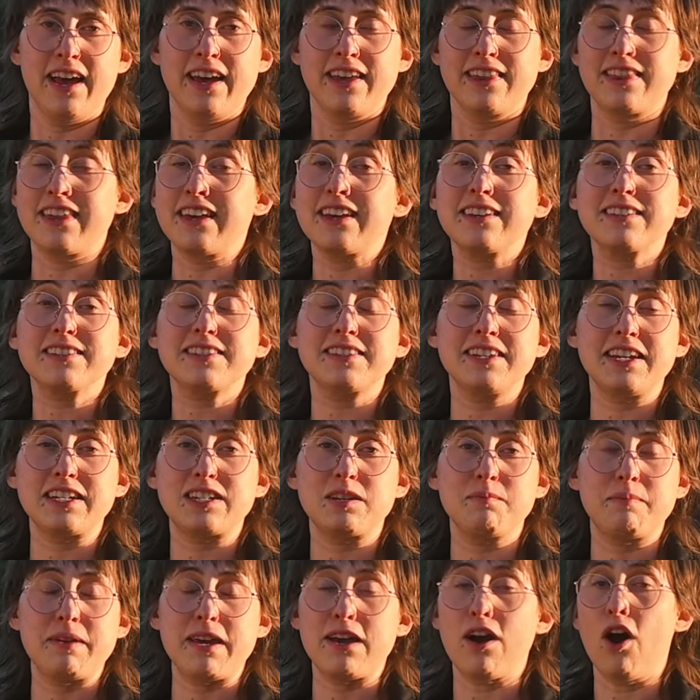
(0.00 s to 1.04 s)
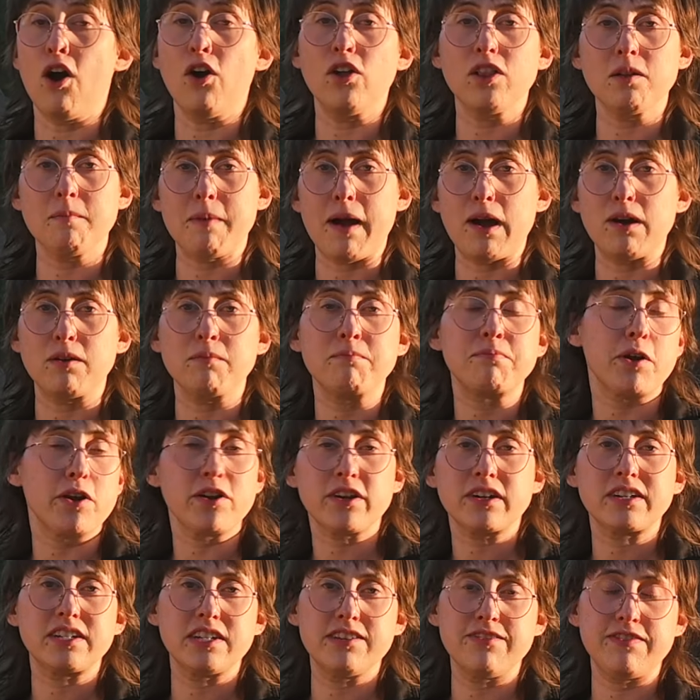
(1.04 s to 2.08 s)
Things need to be all about
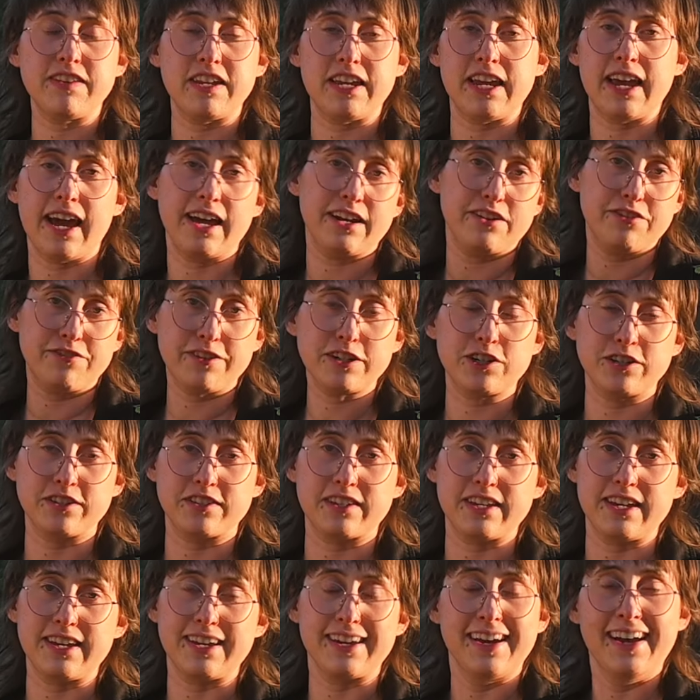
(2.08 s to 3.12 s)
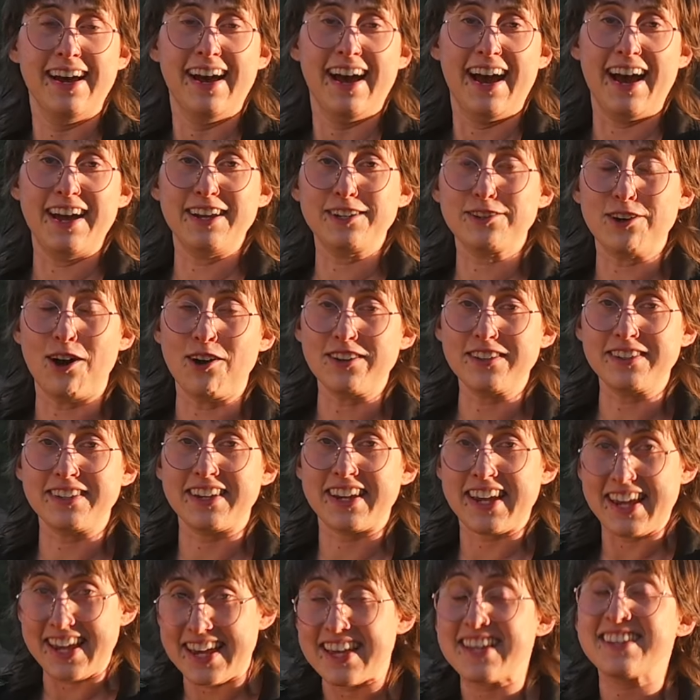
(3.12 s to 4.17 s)
productivity and efficiency, and art
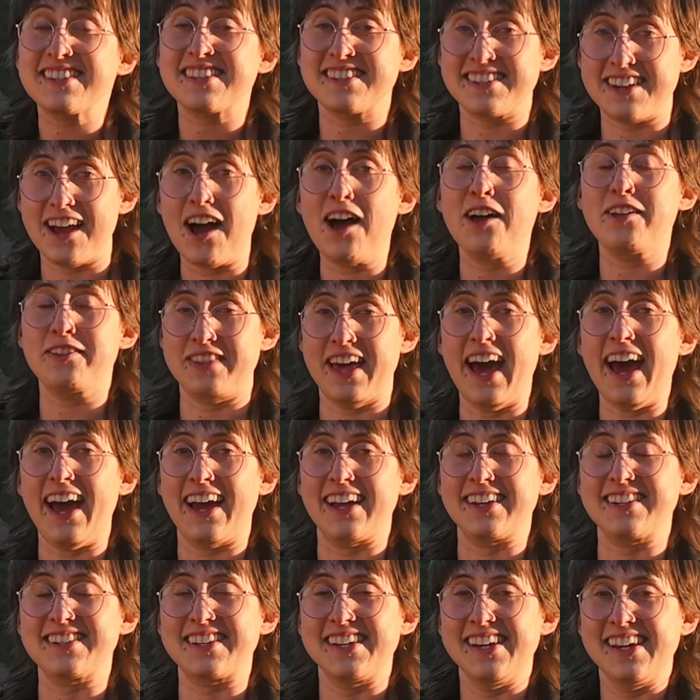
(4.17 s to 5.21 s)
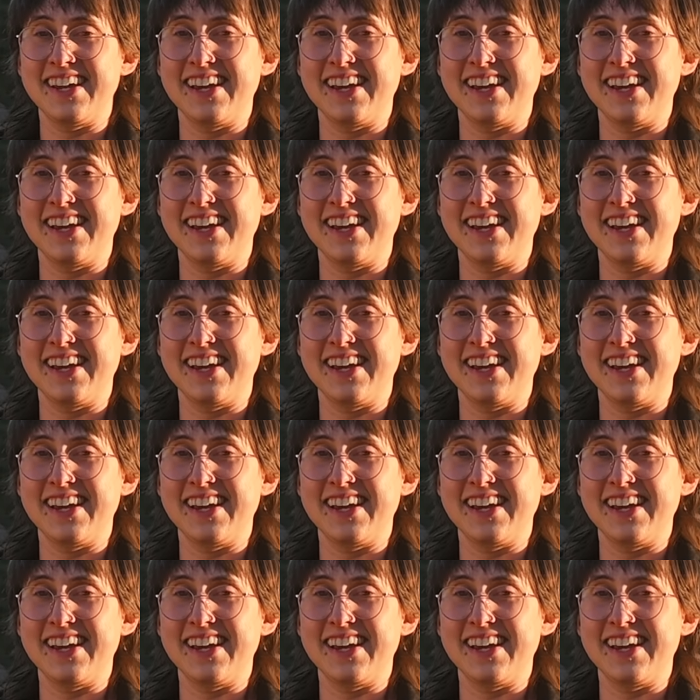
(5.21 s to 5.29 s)
is not that.